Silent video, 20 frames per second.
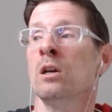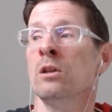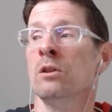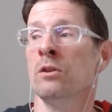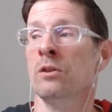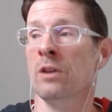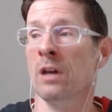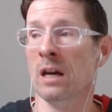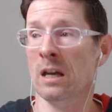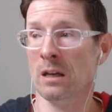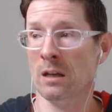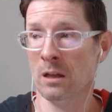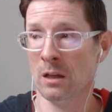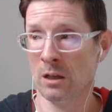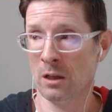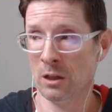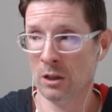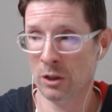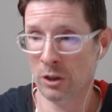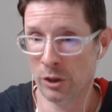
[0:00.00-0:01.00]
that
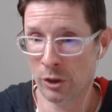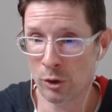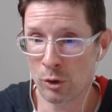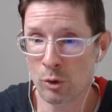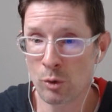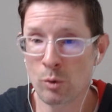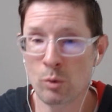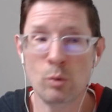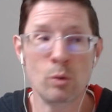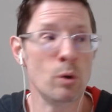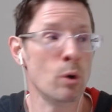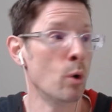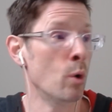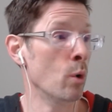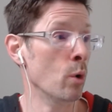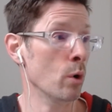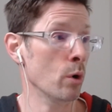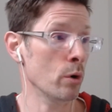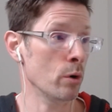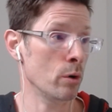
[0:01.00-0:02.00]
you
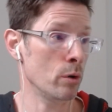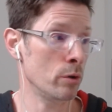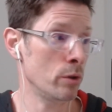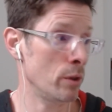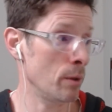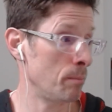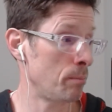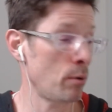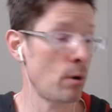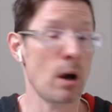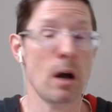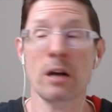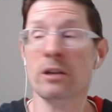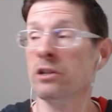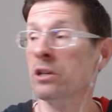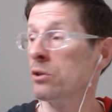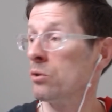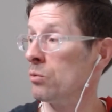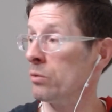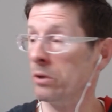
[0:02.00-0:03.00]
or the
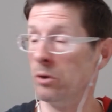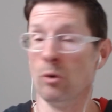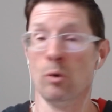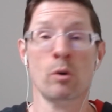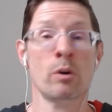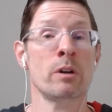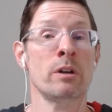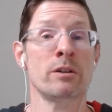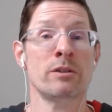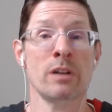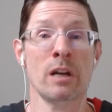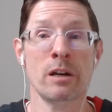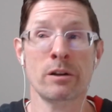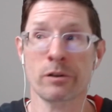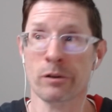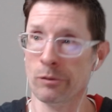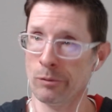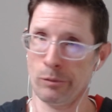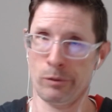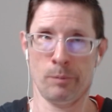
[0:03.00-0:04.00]
project or the
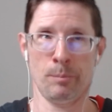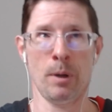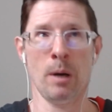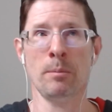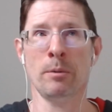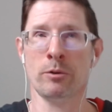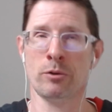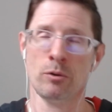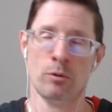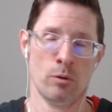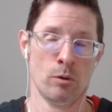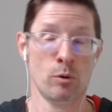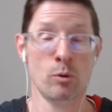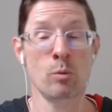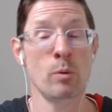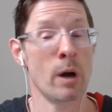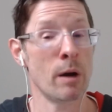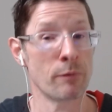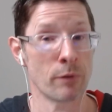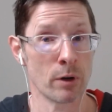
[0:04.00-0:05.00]
organization or the publisher or
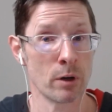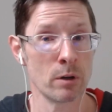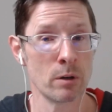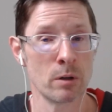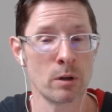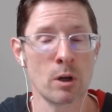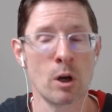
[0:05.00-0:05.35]
whoever